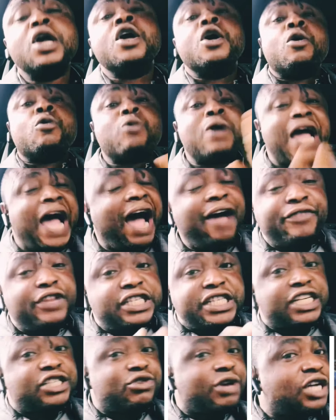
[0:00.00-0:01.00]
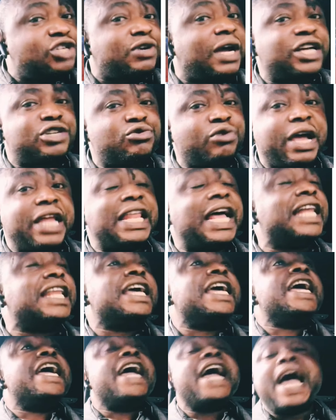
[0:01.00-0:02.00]
We have this situation as well that
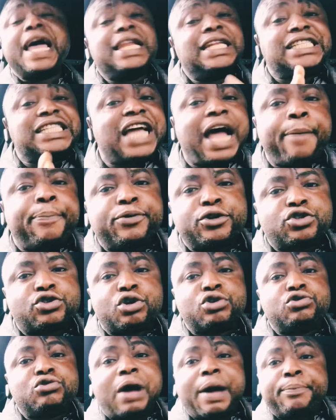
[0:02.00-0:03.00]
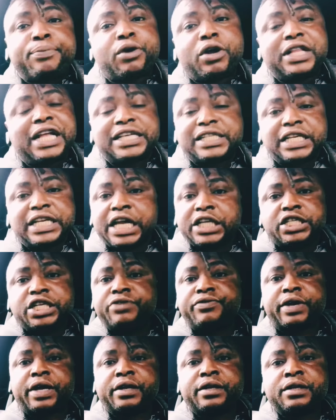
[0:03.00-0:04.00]
anything happens to you abroad as a
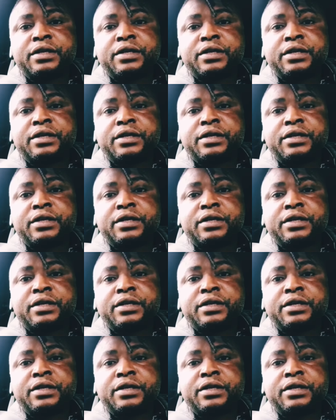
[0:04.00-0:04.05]
Nigerian,